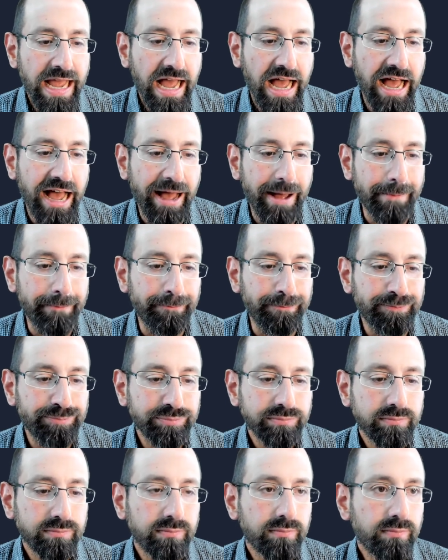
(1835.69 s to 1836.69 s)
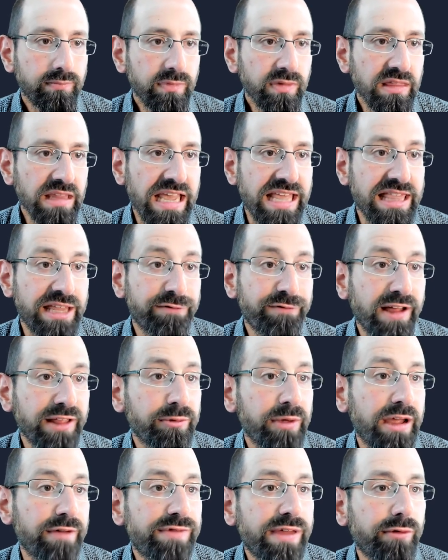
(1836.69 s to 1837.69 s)
And then finally,
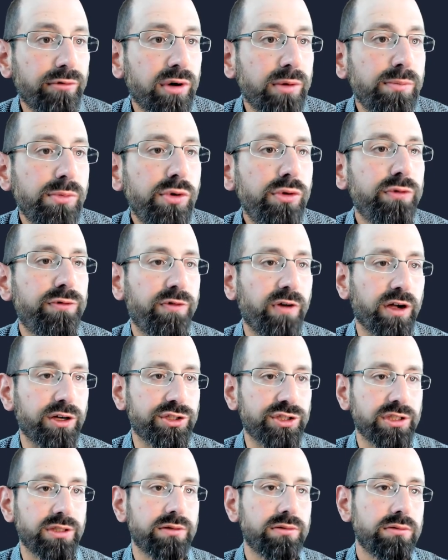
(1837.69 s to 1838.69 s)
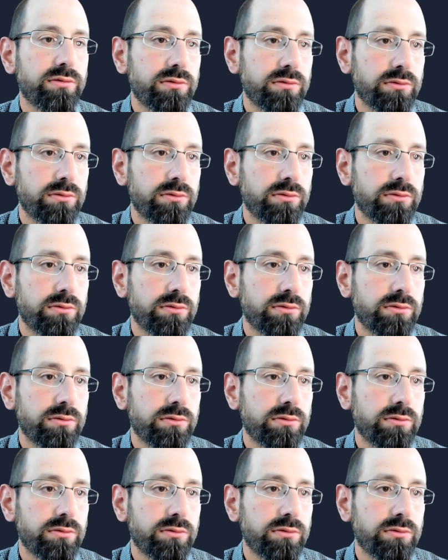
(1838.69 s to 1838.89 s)
we have that remove function.